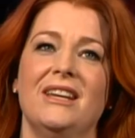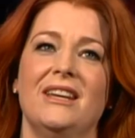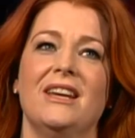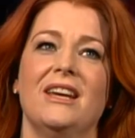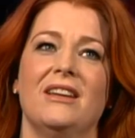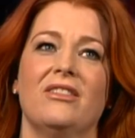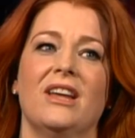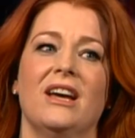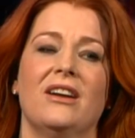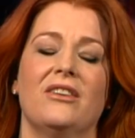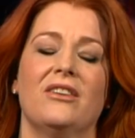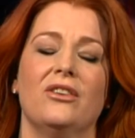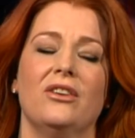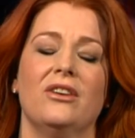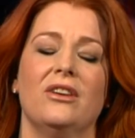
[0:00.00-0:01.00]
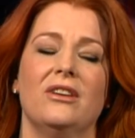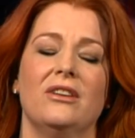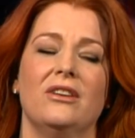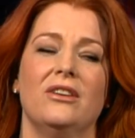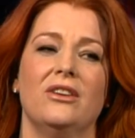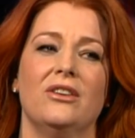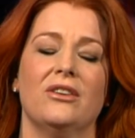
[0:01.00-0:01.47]
thinking that
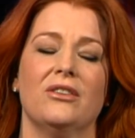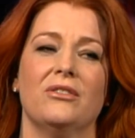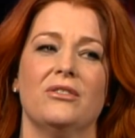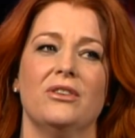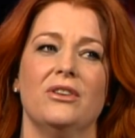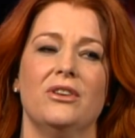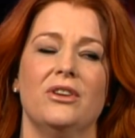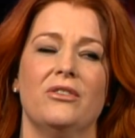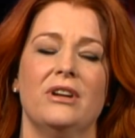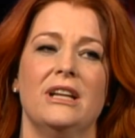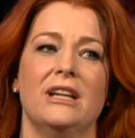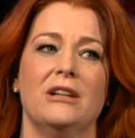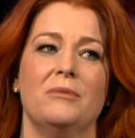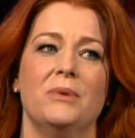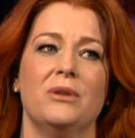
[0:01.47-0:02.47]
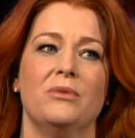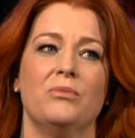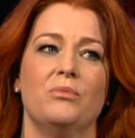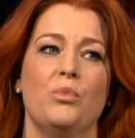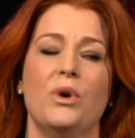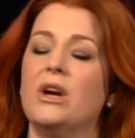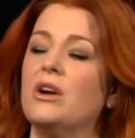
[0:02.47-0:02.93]
you're a little bit
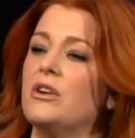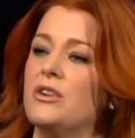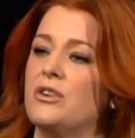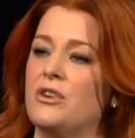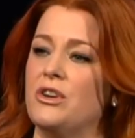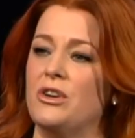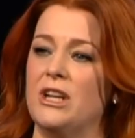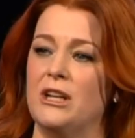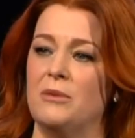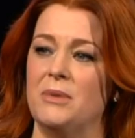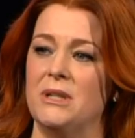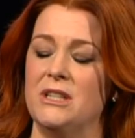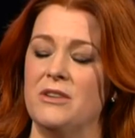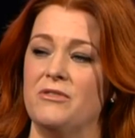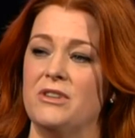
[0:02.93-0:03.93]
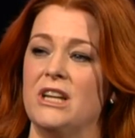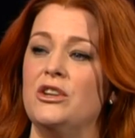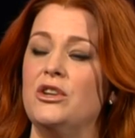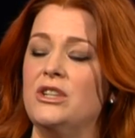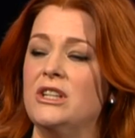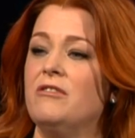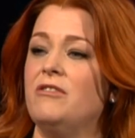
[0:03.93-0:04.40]
weird or you're a little bit different,
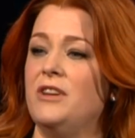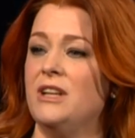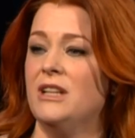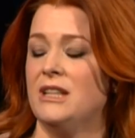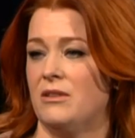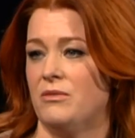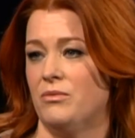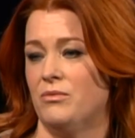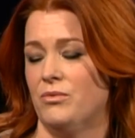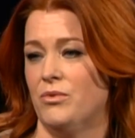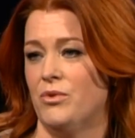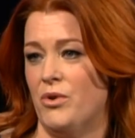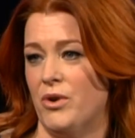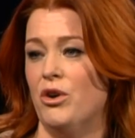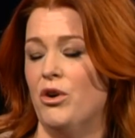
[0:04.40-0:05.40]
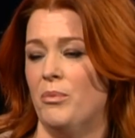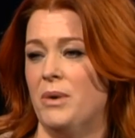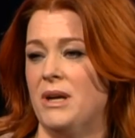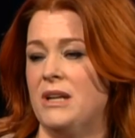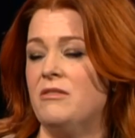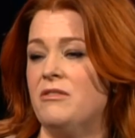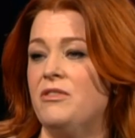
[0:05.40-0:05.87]
and you didn't feel that growing
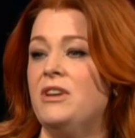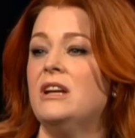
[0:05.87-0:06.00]
up. I